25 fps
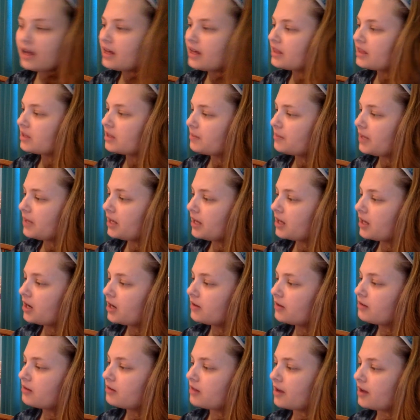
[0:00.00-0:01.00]
The pig on
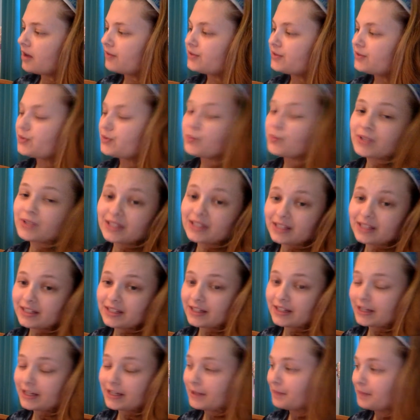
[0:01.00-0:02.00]
the left was
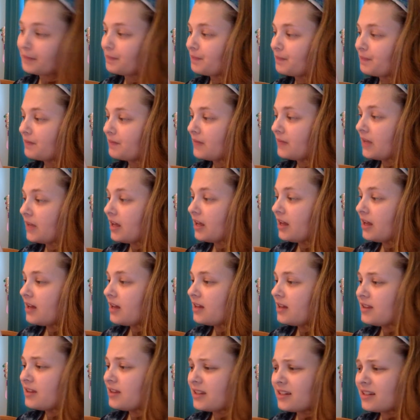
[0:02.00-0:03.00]
Sidney.
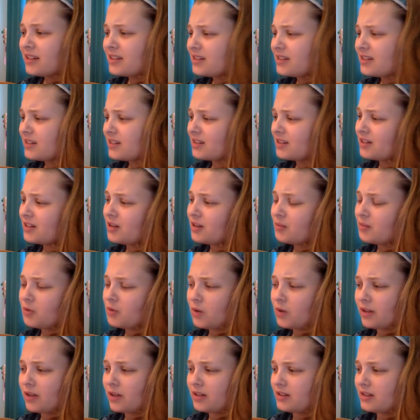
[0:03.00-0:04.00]
Things didn't come
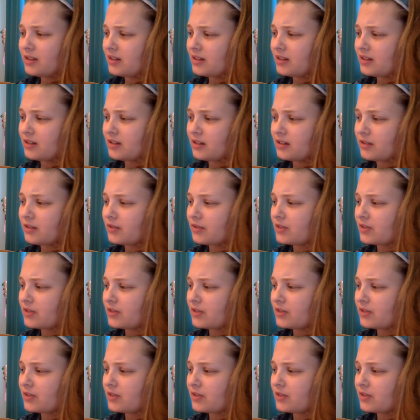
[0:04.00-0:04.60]
quite as easily for